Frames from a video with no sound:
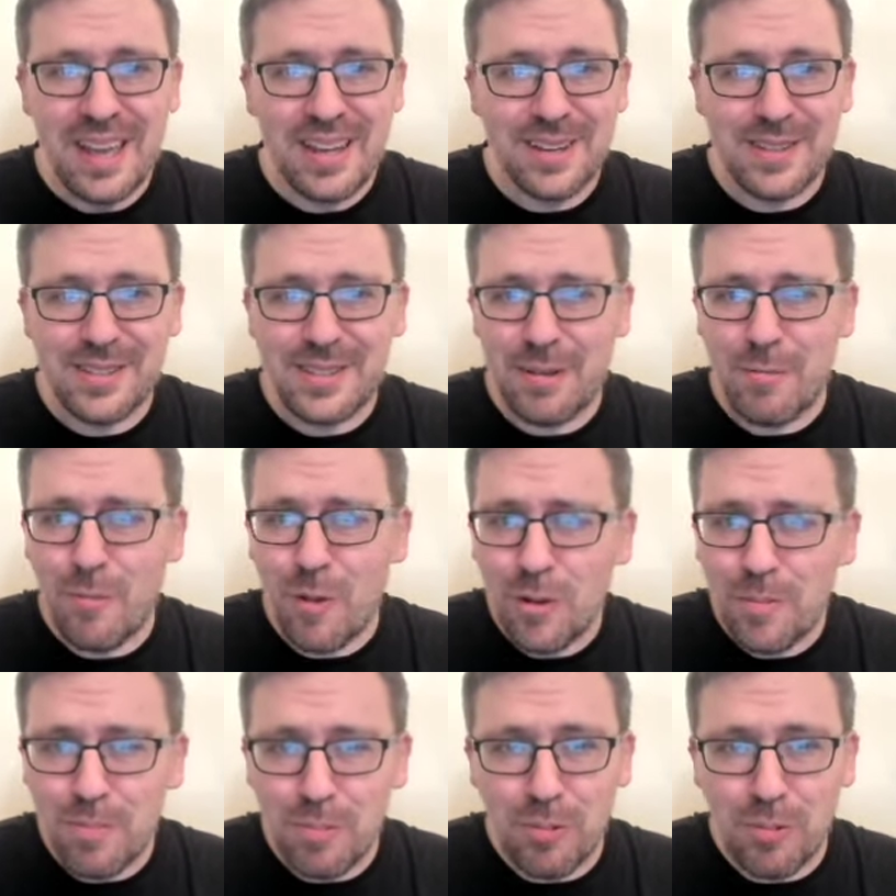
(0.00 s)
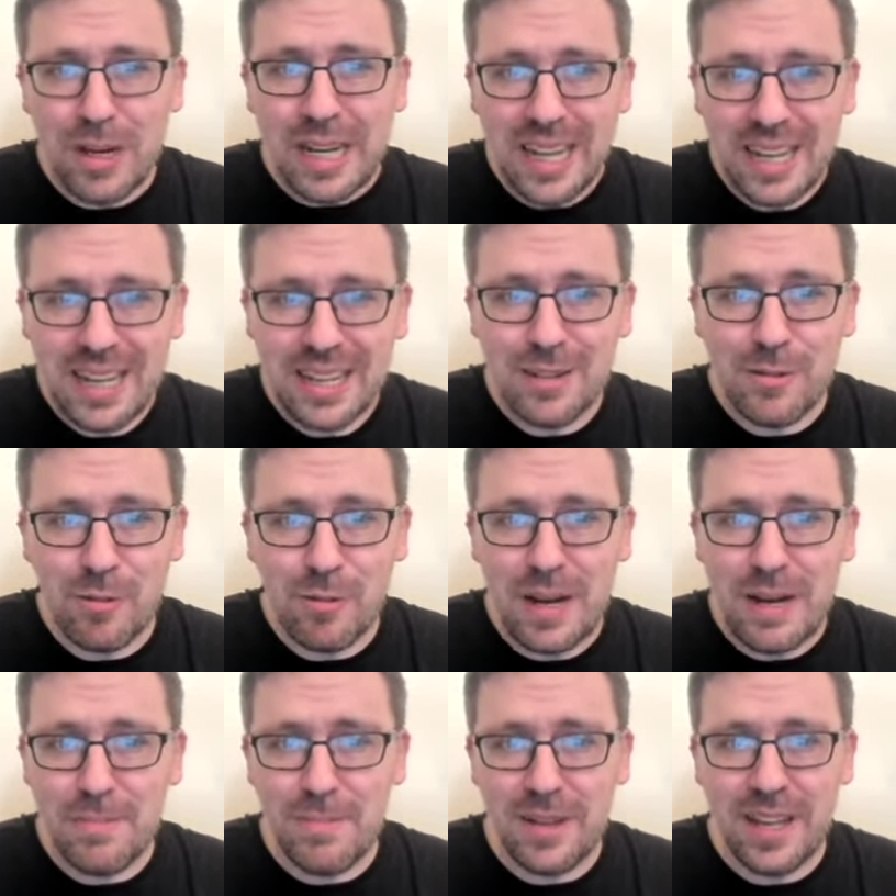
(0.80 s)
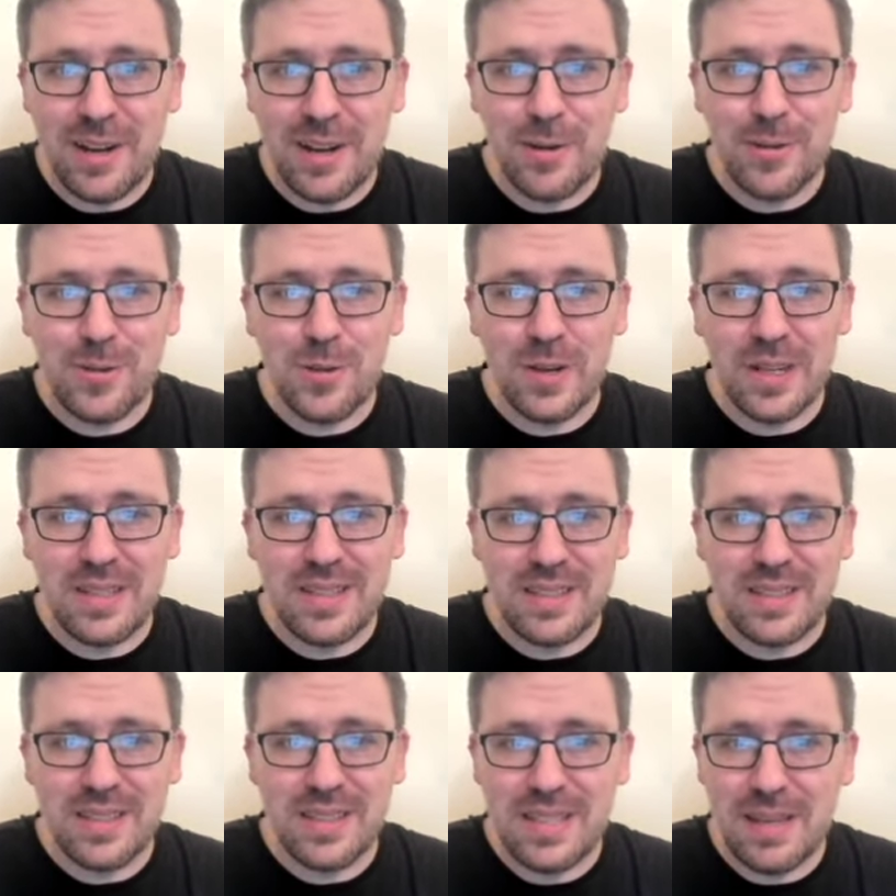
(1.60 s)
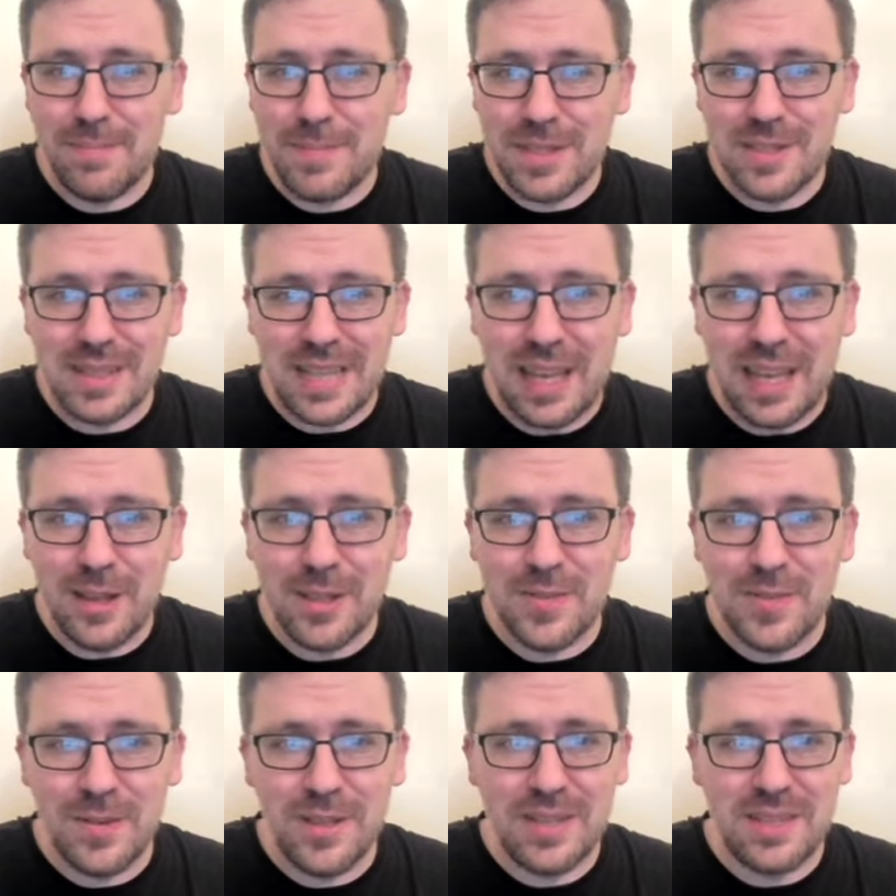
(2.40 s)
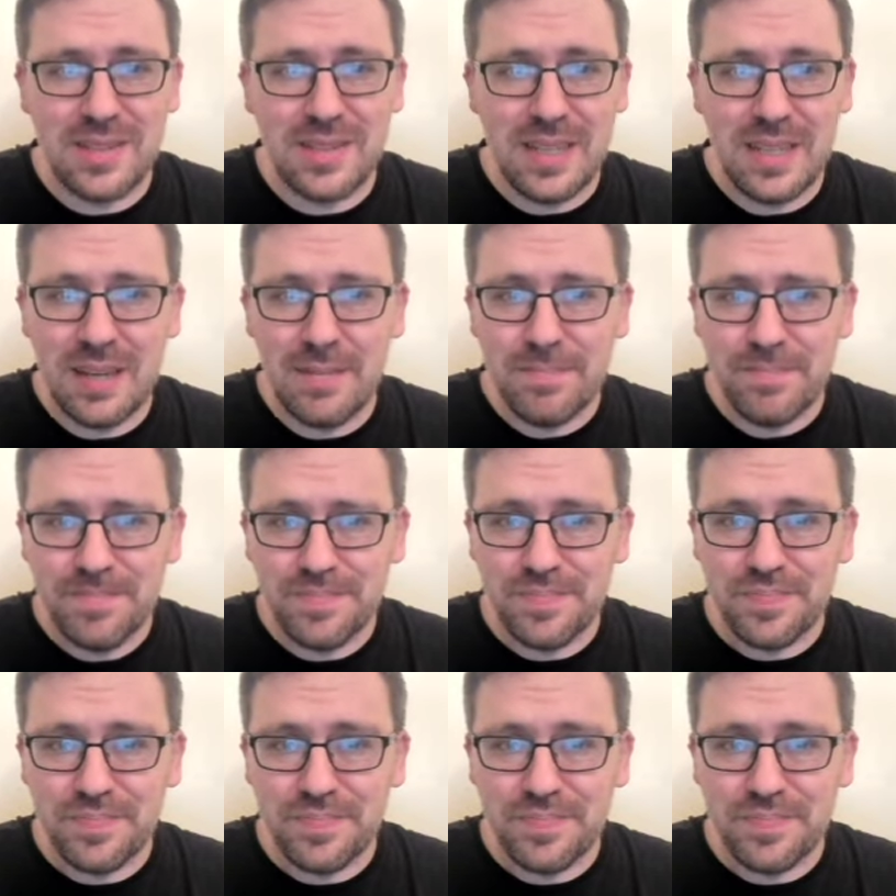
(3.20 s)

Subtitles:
because they weren't bringing in great players who could tip the scales for this team.